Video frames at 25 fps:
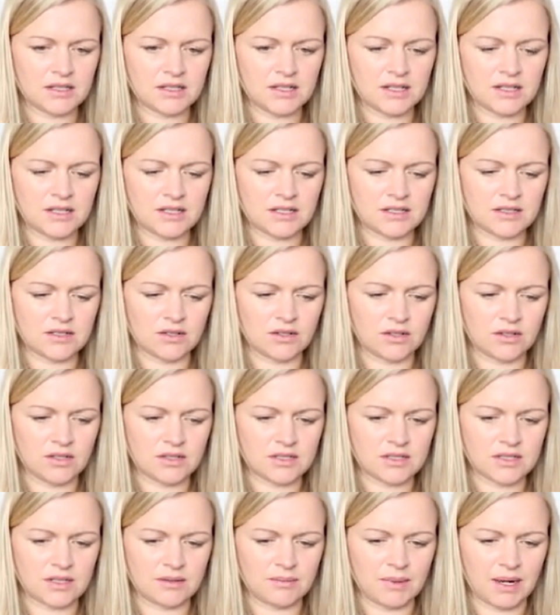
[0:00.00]
This is
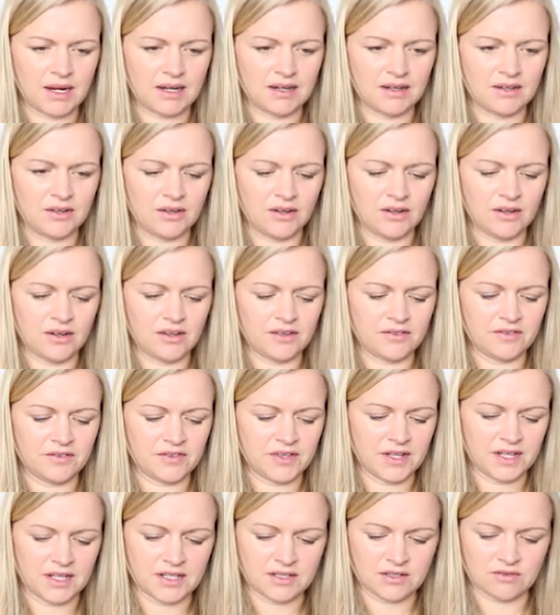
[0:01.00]
awesome. I love
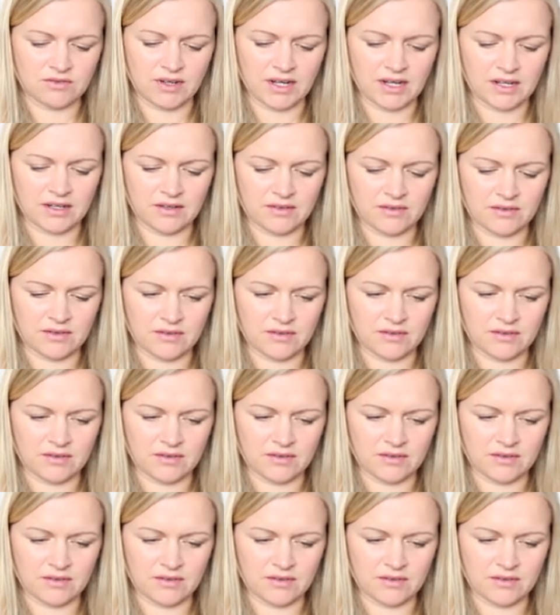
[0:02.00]
this. Right,